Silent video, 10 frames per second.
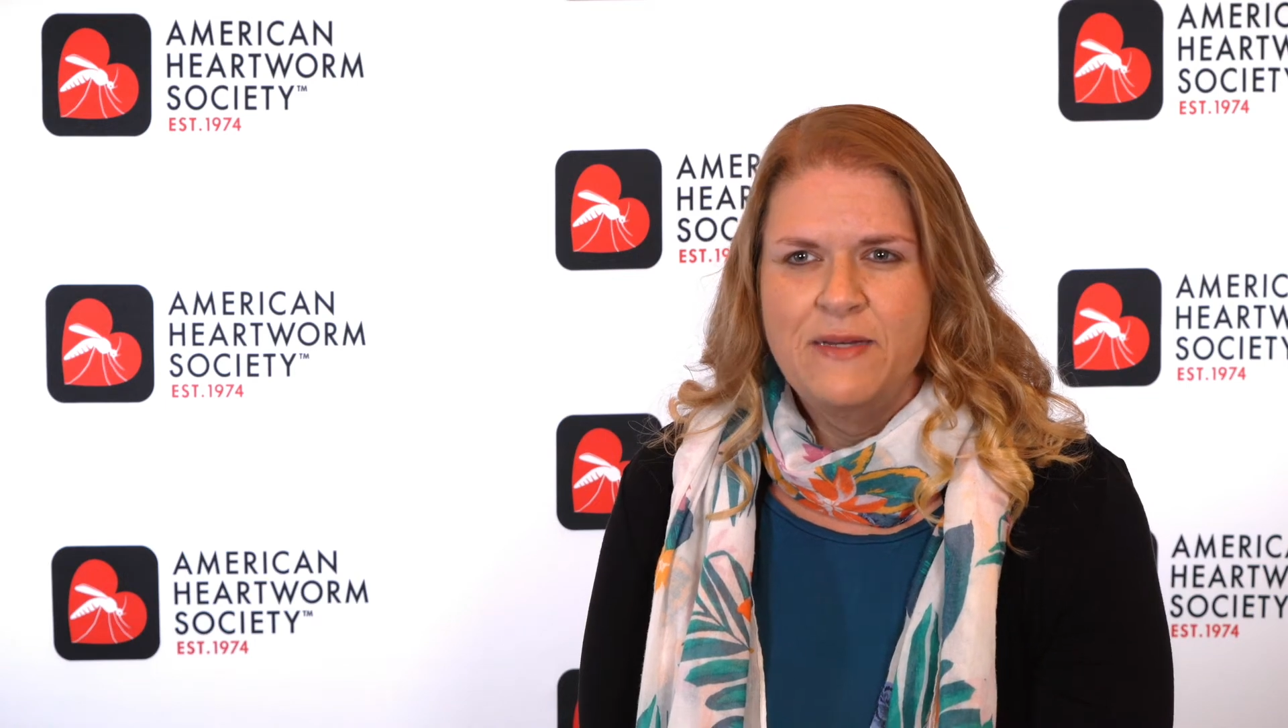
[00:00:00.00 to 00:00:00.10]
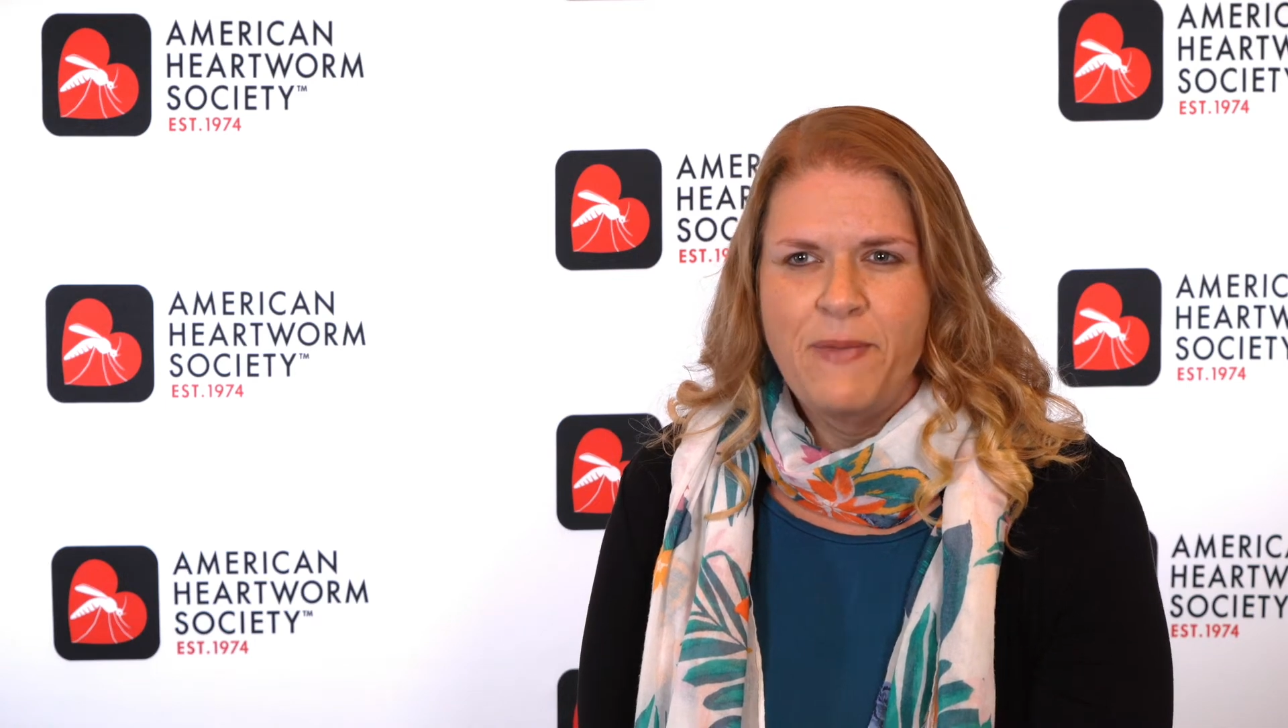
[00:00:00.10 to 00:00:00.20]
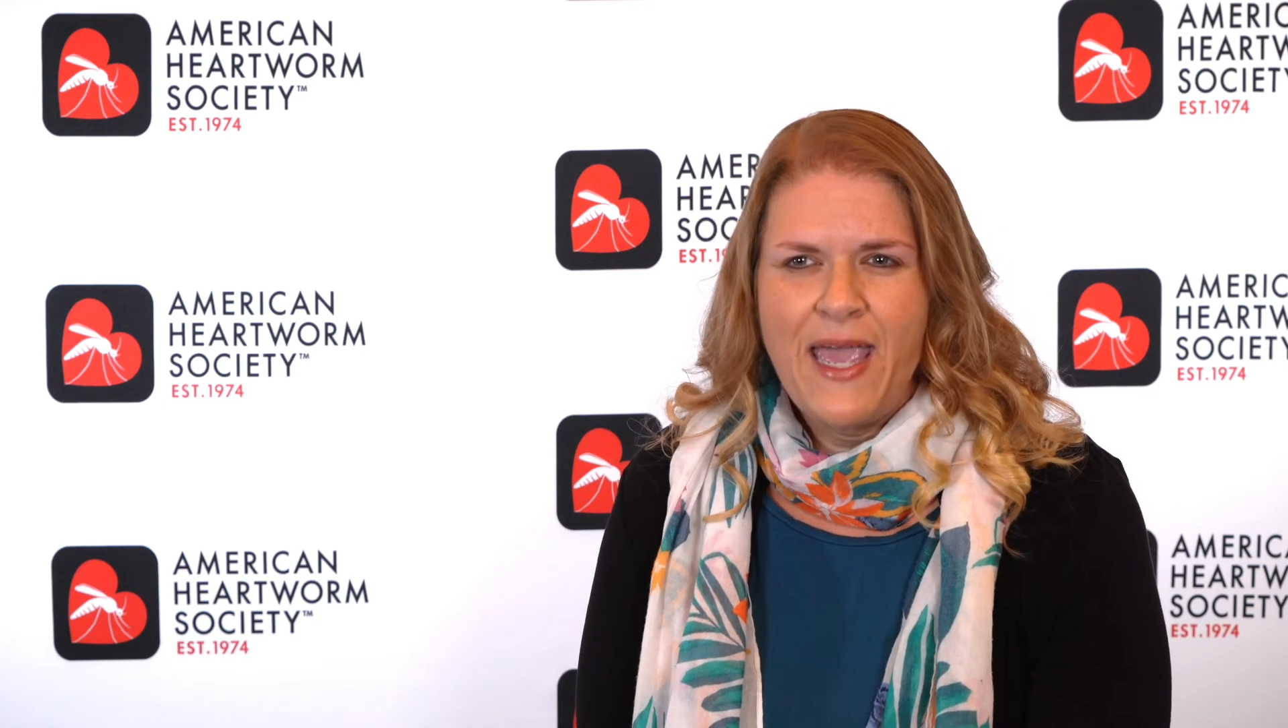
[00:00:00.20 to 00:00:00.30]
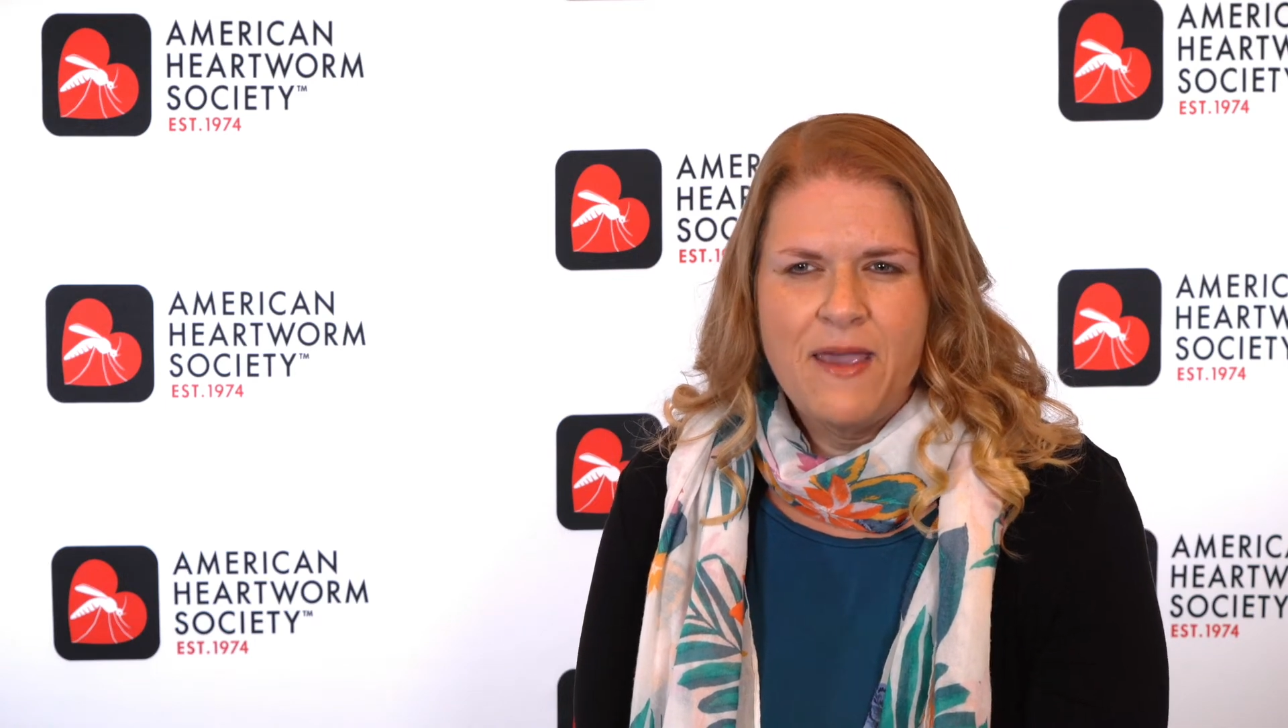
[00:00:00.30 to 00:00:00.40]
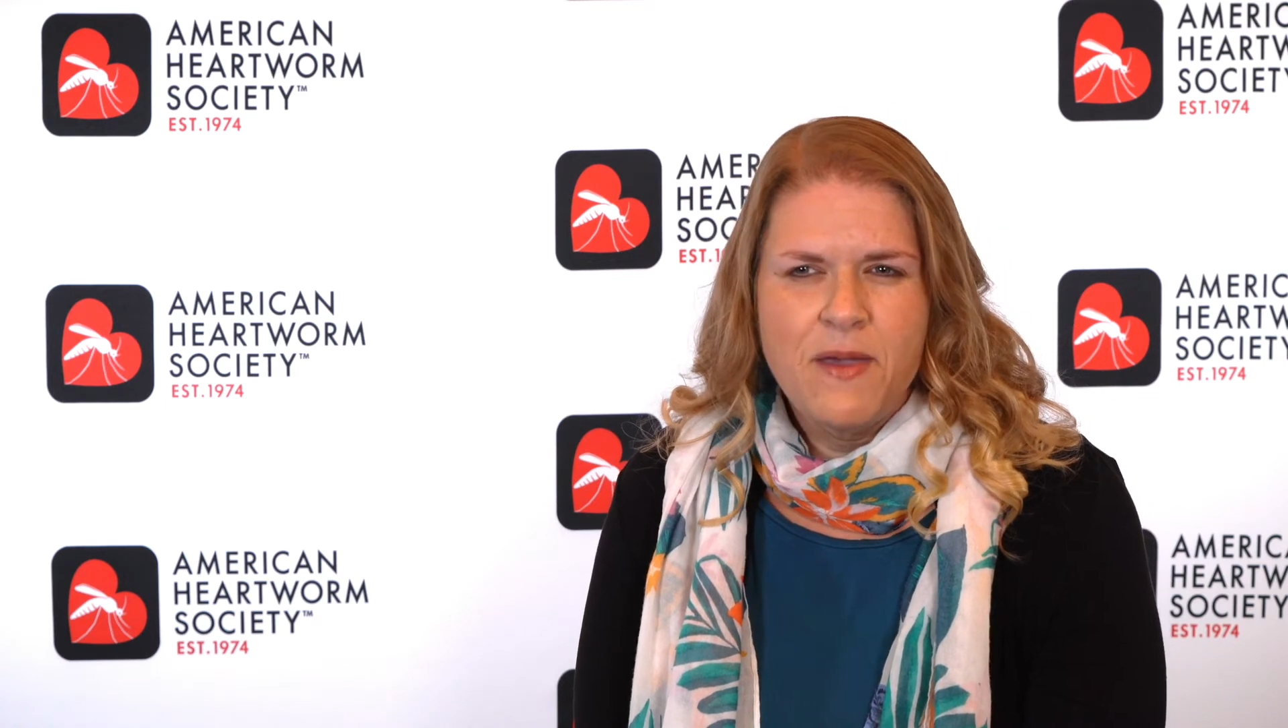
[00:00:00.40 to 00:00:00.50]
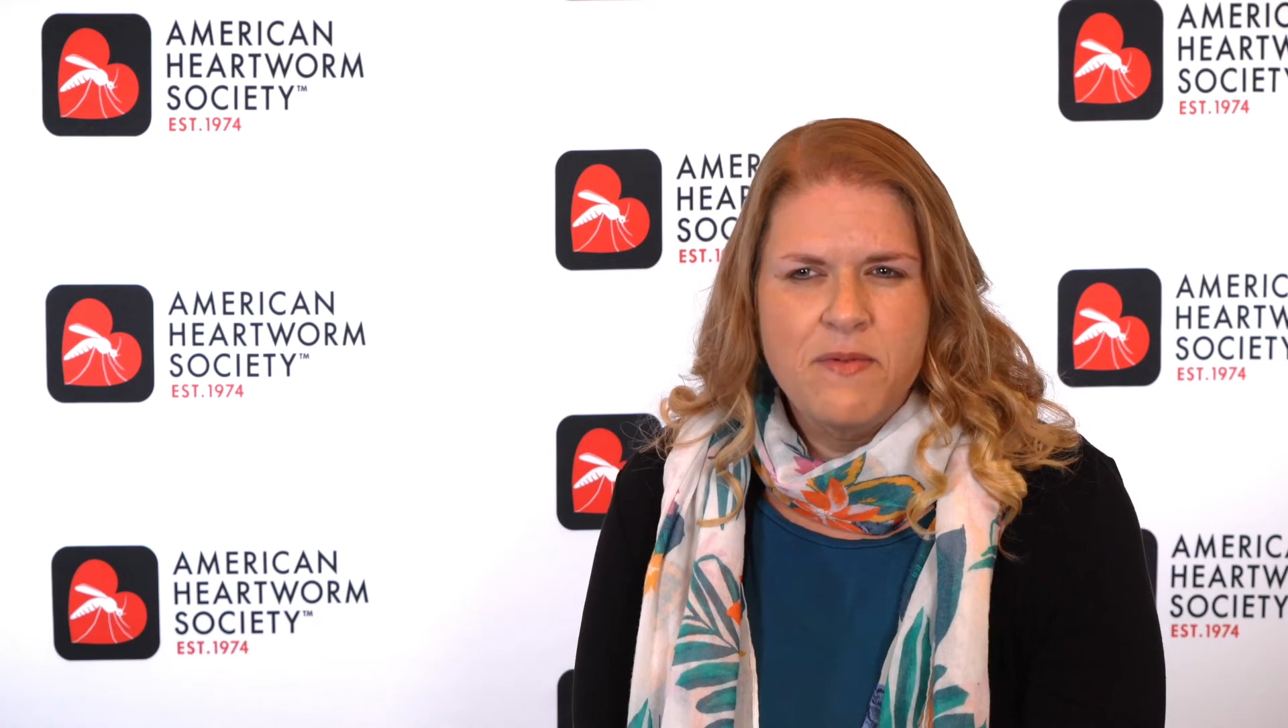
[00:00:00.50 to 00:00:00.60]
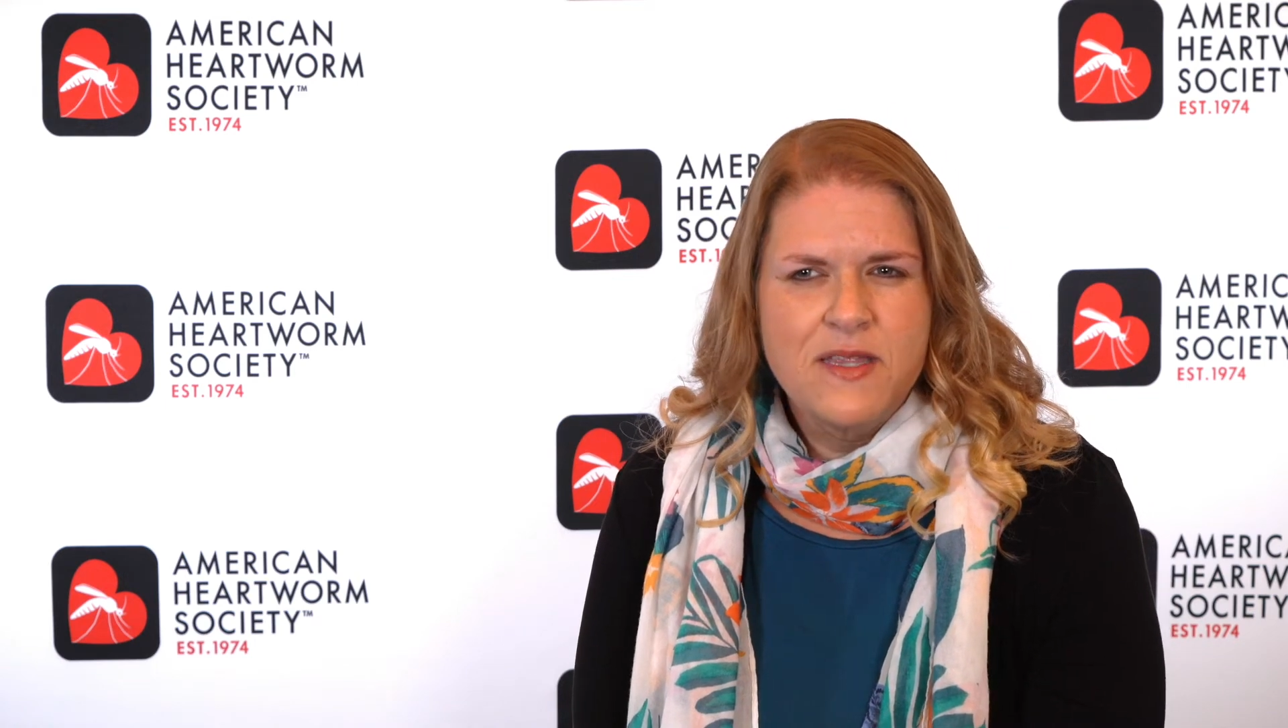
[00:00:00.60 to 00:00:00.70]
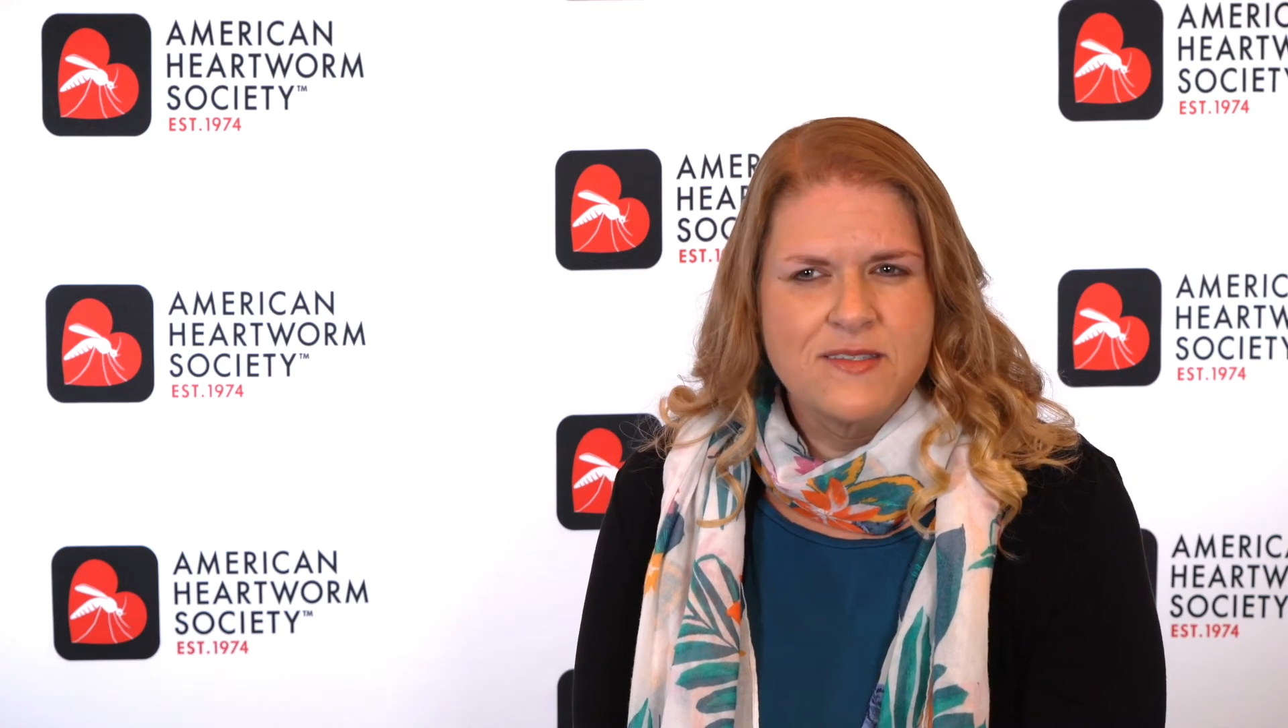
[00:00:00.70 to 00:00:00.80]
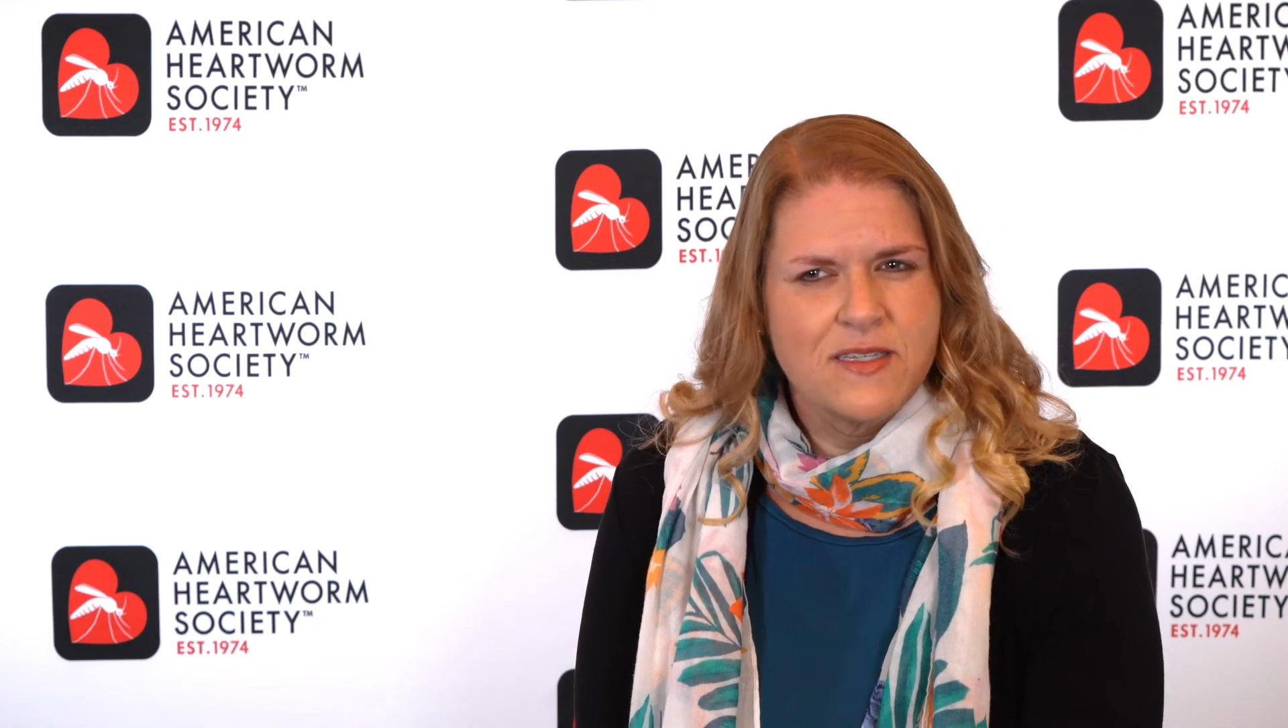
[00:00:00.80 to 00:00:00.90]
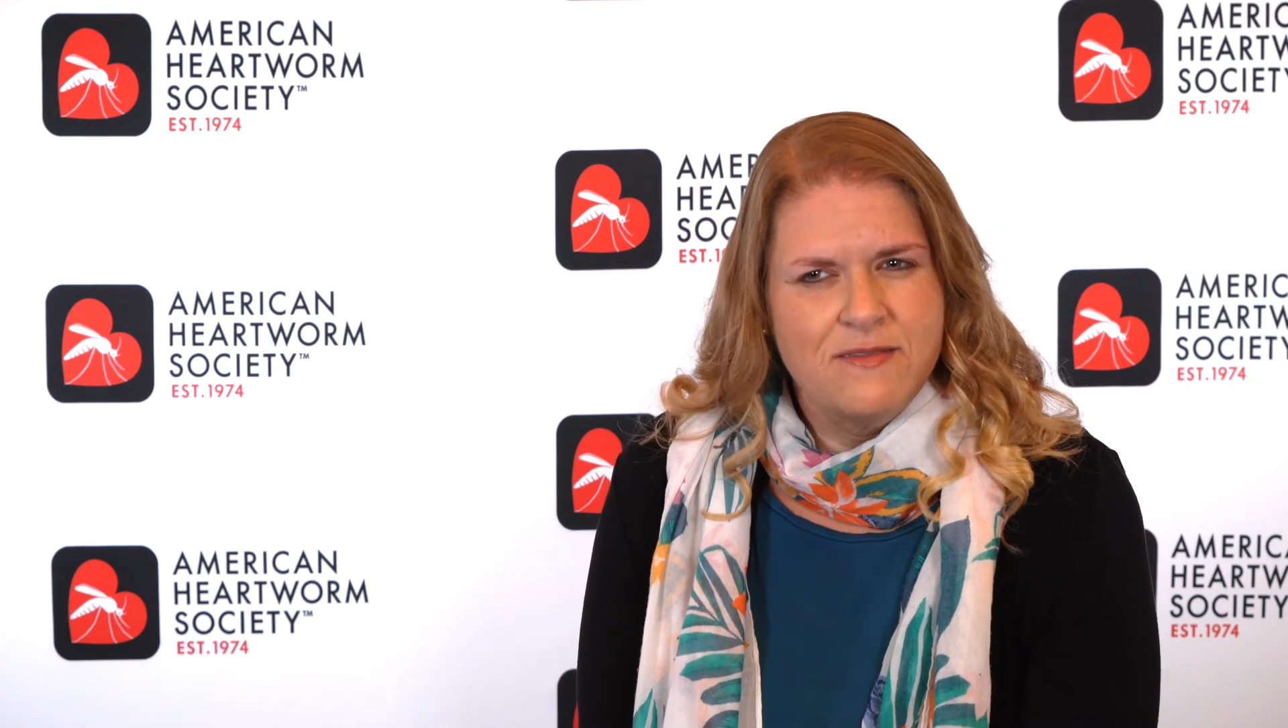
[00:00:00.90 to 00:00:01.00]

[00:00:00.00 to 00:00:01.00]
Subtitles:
hey, maybe this